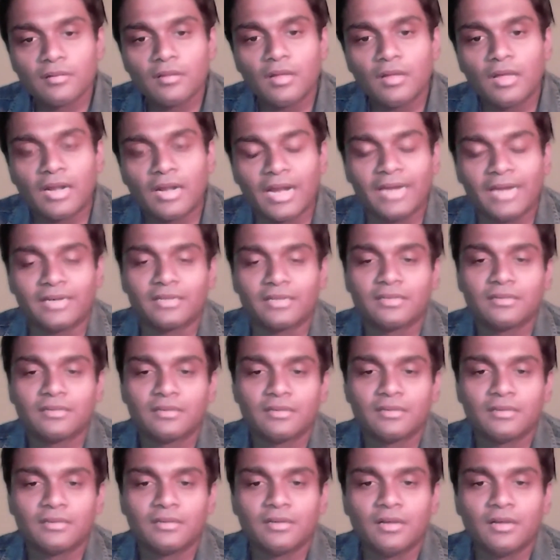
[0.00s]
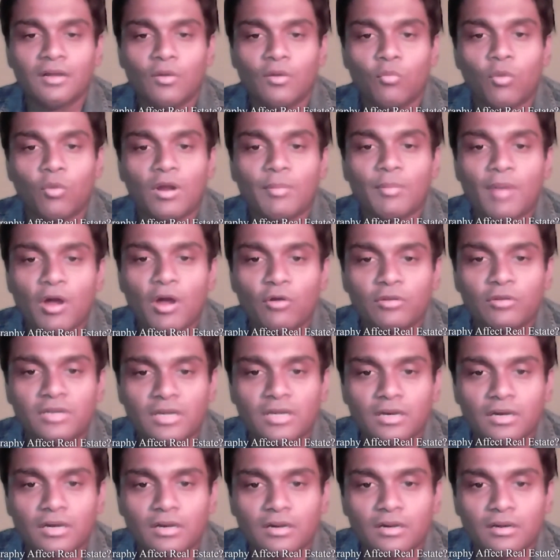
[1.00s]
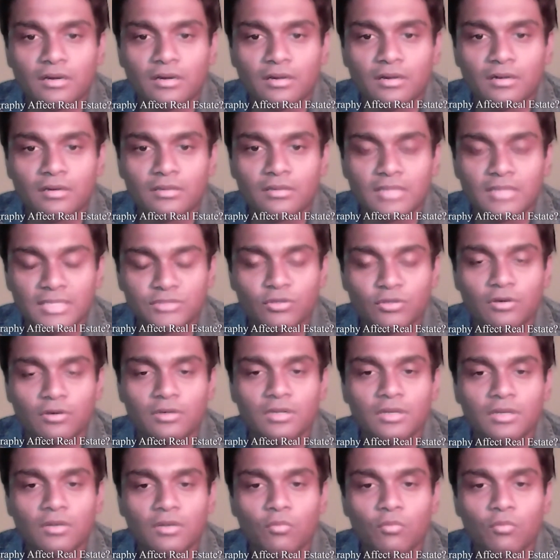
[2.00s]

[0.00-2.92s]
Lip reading: Right. What about that's all.